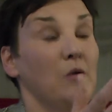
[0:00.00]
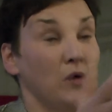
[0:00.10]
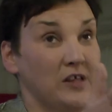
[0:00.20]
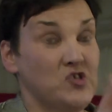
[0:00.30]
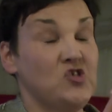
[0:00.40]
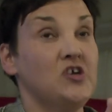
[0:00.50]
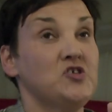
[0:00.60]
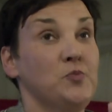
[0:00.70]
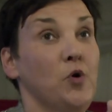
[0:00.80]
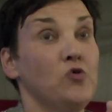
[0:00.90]
Well, that's
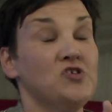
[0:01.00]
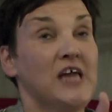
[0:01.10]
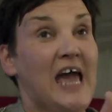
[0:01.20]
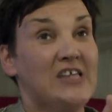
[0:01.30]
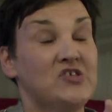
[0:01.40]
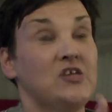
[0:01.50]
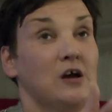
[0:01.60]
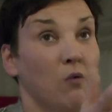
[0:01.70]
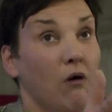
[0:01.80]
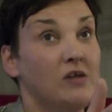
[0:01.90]
juxtaposed against the
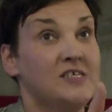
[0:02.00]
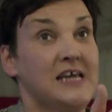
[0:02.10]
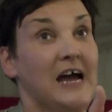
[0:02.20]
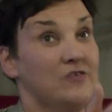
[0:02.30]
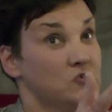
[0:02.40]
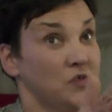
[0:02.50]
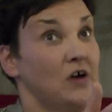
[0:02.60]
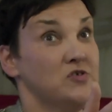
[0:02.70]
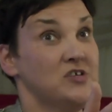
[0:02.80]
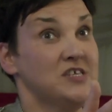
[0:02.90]
Equality Act
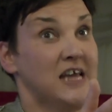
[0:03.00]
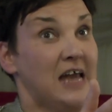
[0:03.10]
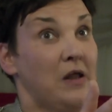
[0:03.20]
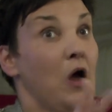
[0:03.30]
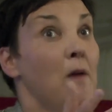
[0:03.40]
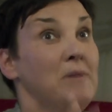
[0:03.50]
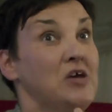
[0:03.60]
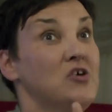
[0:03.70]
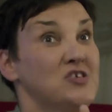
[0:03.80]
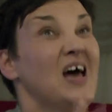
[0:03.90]
2010.
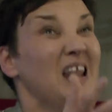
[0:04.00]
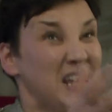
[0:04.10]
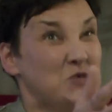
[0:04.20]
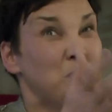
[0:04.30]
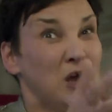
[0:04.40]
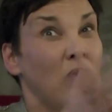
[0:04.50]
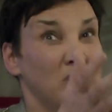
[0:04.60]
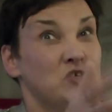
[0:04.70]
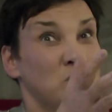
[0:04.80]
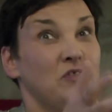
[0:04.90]
Because let's be
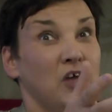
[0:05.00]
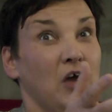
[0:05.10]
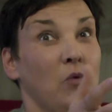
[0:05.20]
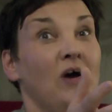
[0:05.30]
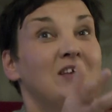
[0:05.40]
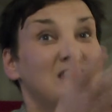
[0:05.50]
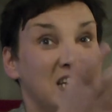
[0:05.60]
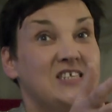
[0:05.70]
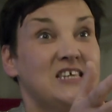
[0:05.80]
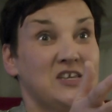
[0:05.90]
honest with you,
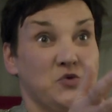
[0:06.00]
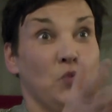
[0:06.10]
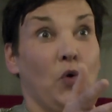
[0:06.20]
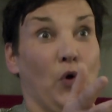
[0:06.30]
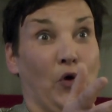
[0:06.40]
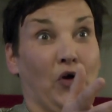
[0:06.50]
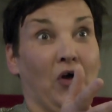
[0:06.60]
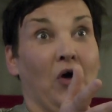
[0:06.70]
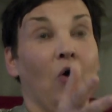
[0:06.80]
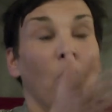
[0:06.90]
does it work?
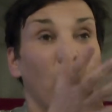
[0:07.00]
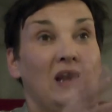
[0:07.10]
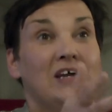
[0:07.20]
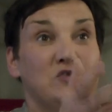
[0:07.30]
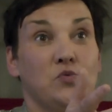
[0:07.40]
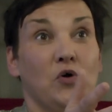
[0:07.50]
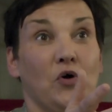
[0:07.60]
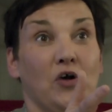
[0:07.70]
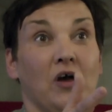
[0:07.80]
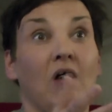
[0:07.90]
Will it
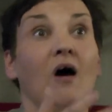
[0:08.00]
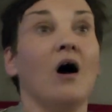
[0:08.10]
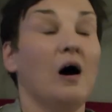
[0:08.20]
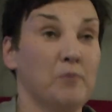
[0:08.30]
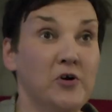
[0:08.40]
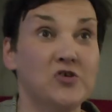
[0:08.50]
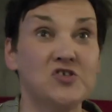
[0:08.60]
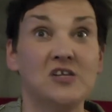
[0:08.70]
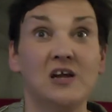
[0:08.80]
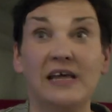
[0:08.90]
work?
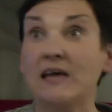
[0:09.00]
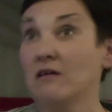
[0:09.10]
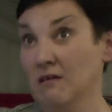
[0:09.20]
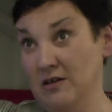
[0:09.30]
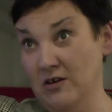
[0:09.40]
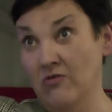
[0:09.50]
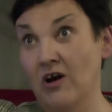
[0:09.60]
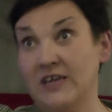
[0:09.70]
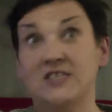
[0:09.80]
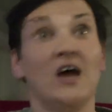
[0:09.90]
Personally, you're
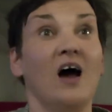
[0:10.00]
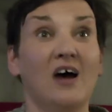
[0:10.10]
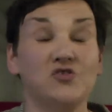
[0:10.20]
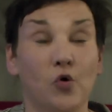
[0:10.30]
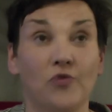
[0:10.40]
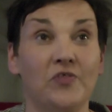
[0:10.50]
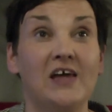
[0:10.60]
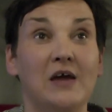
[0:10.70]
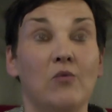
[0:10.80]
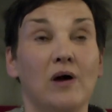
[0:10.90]
right, I don't
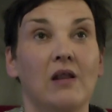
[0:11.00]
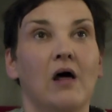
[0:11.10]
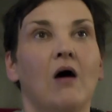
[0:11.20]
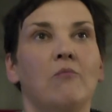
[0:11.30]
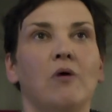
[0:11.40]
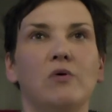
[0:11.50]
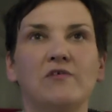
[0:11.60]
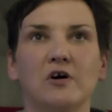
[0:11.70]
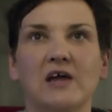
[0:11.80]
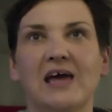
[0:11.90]
think it will, but
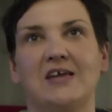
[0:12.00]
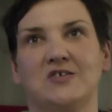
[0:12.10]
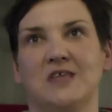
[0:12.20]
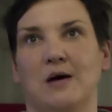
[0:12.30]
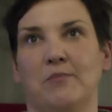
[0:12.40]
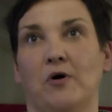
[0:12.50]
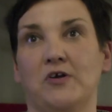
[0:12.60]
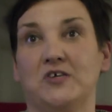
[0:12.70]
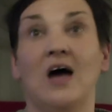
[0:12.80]
we've got to get to that point,